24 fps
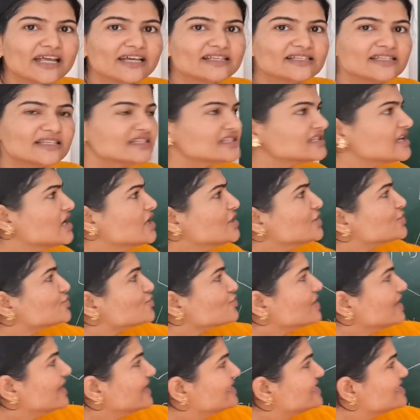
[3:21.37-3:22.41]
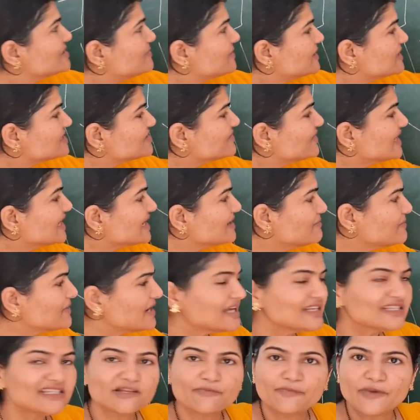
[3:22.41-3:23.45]
excess. So Ag plus will
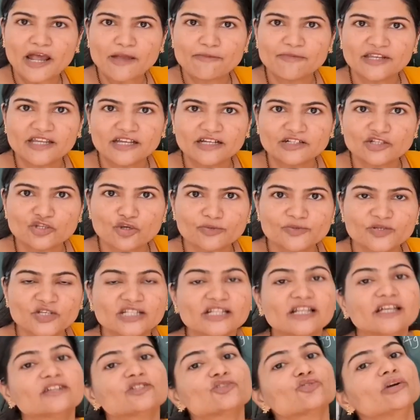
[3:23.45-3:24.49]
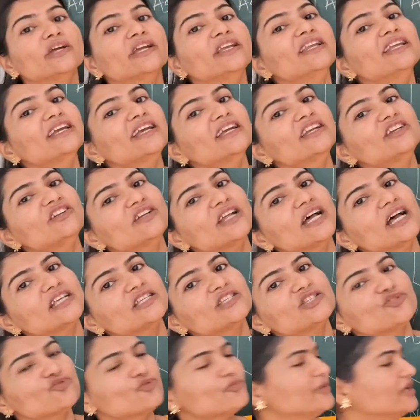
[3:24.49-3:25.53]
comprise the primary adsorption layer. So indicator
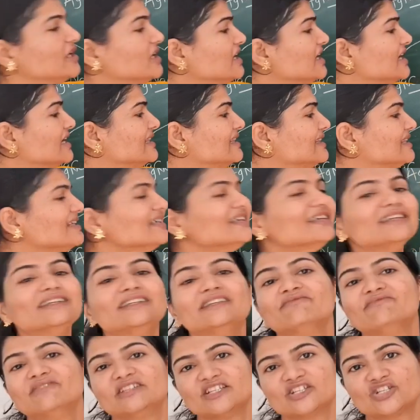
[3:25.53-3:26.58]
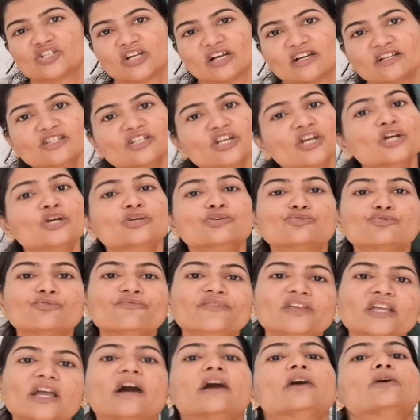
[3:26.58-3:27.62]
has to be negatively charged. So
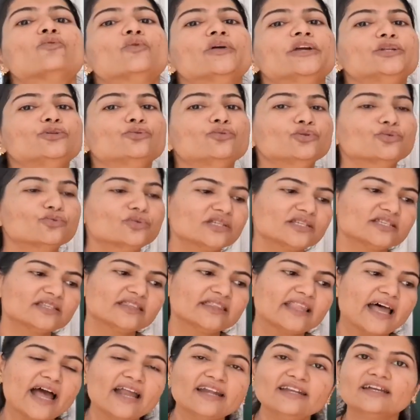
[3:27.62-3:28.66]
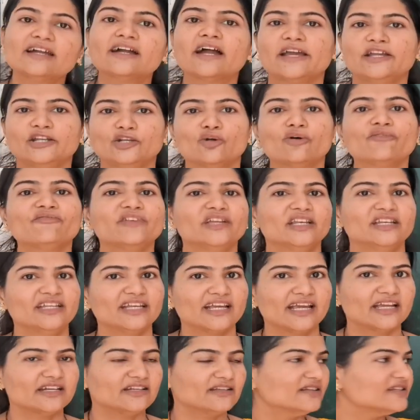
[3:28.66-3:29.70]
we are going to use that kind of
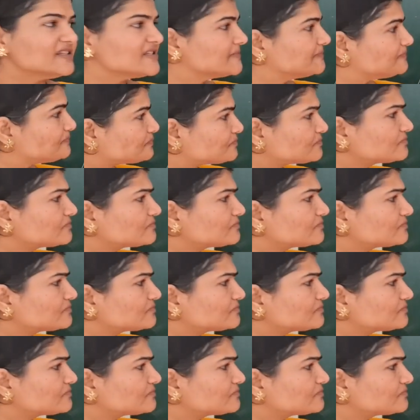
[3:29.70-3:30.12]
indicators